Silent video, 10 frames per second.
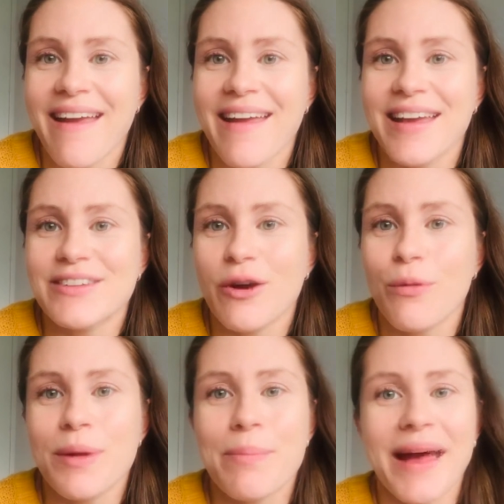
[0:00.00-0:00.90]
and I'll
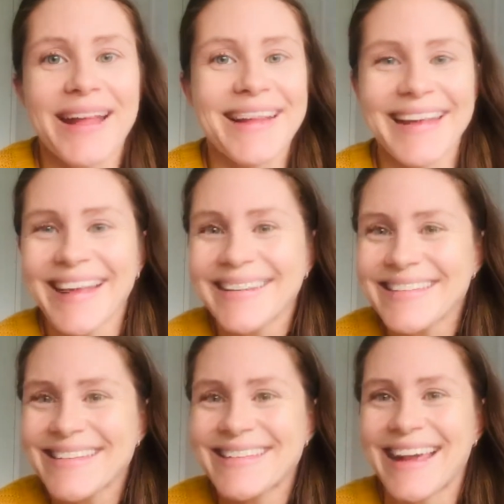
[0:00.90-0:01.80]
be back again
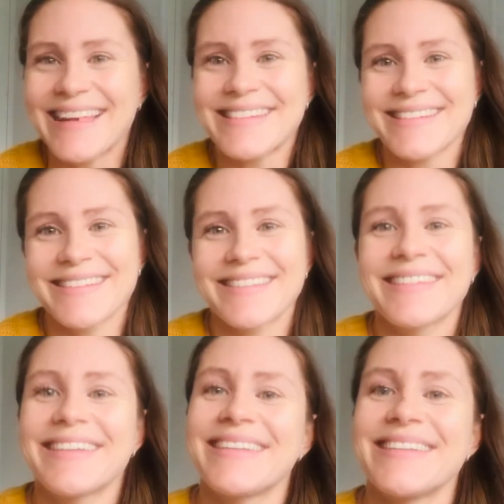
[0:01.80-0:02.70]
to chat soon.
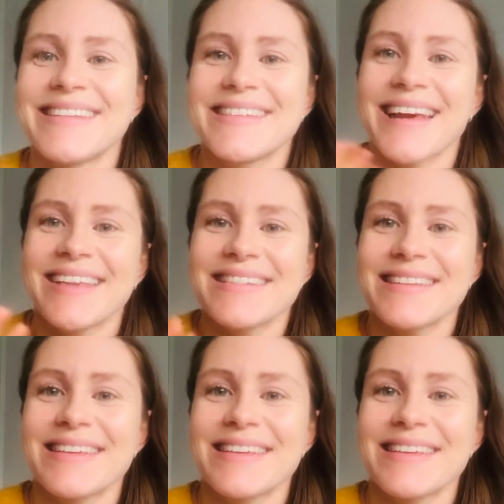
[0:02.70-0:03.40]
Cheers, guys.